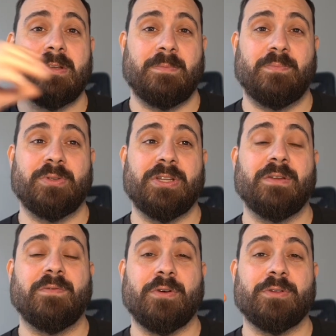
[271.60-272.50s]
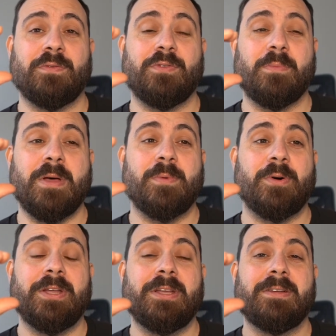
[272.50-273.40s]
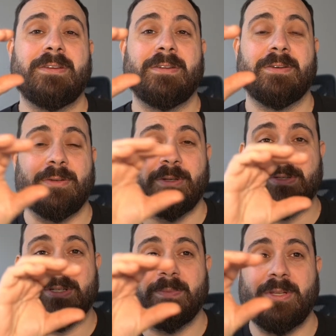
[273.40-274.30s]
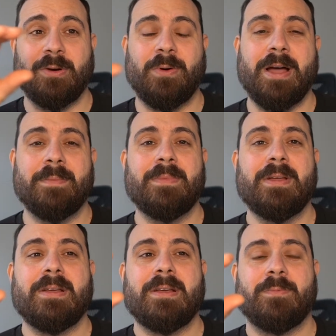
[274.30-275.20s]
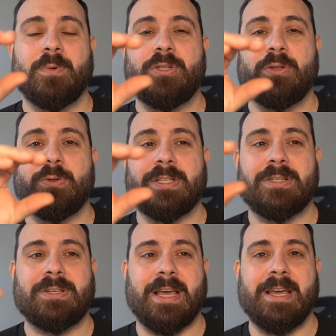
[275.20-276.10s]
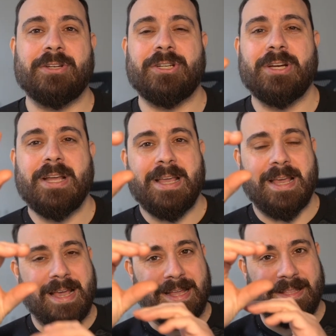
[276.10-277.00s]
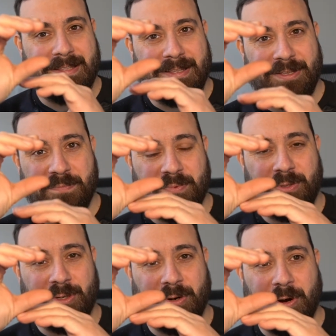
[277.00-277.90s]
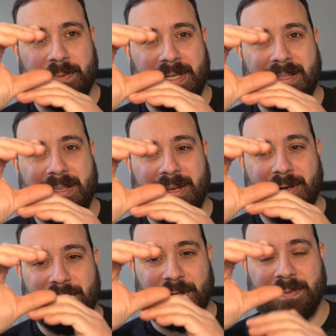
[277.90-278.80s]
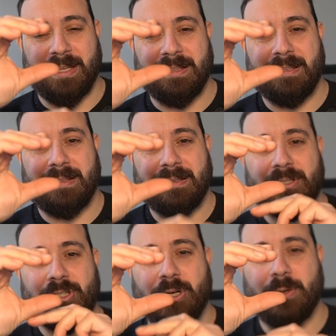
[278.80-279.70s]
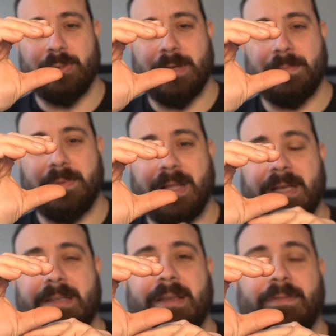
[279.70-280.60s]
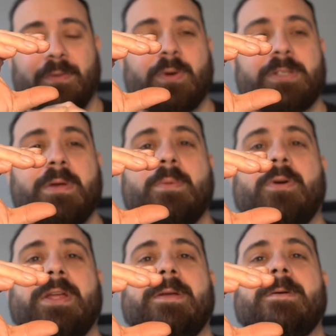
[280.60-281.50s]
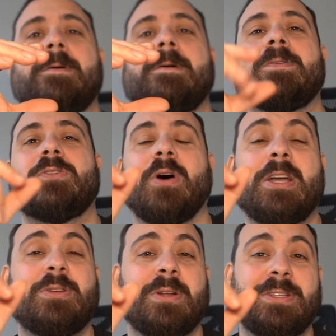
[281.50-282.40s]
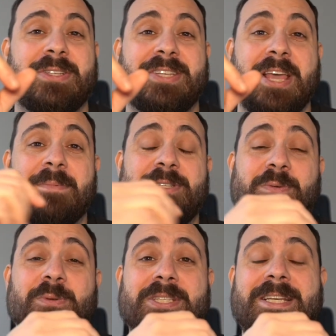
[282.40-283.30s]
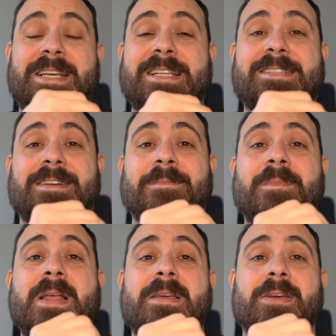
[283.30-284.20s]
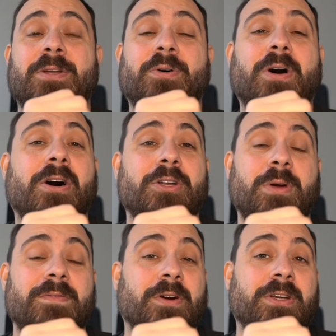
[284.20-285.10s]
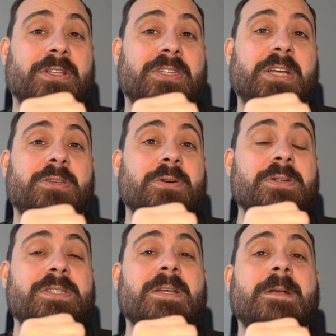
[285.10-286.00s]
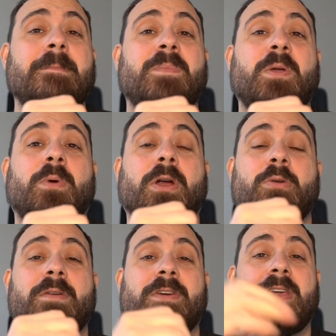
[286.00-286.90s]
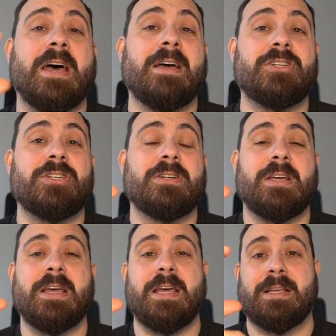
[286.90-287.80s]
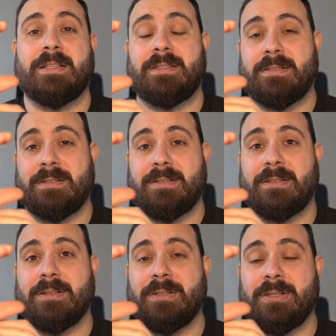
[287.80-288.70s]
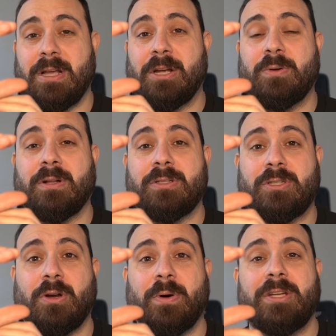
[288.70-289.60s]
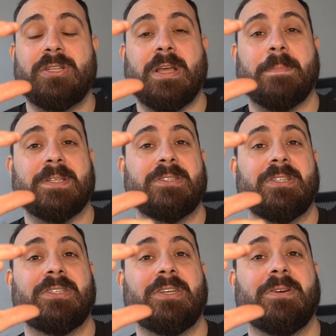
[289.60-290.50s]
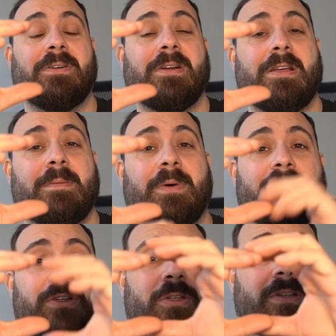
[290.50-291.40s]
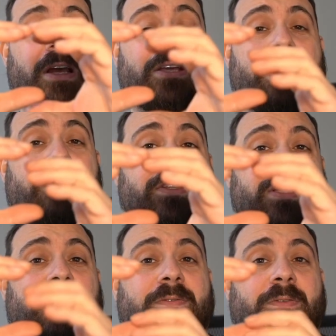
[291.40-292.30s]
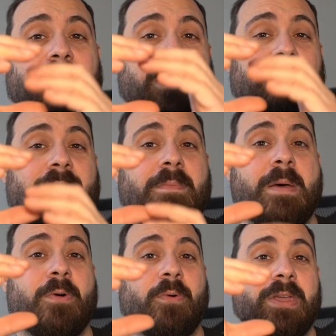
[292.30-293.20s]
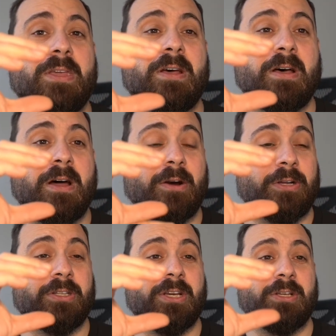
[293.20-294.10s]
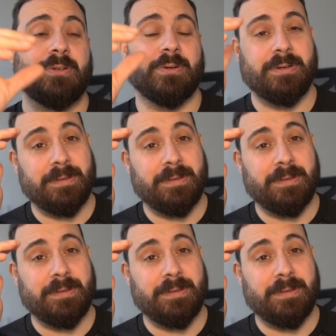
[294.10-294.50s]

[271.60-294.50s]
put it in front of your memory, use some DRAM, which you use as a cache, and you put your Optane here, and the Optane shows up like if it was memory. So actually the same as you will see in some, hard drive architectures, where you have a cache and the actual storage capacity tier, but I think that's for kind of a memory architecture.